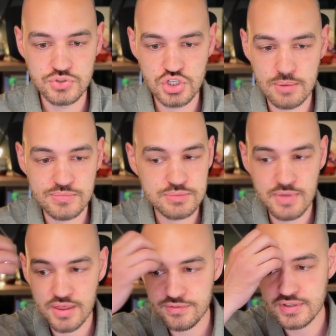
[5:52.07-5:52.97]
Jim
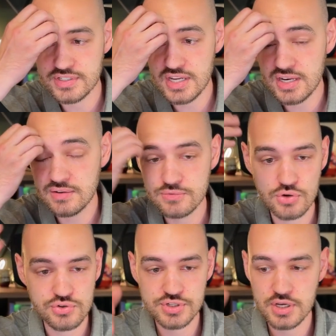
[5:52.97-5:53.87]
Smith, decedent,
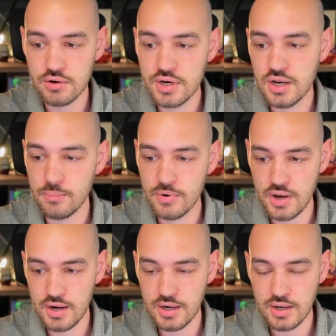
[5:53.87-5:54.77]
social security number,
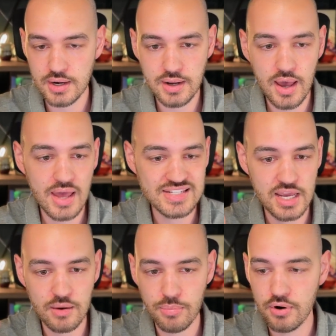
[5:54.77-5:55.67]

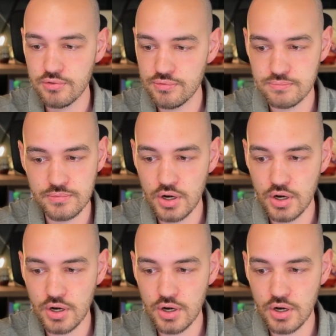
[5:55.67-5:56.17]
date of birth,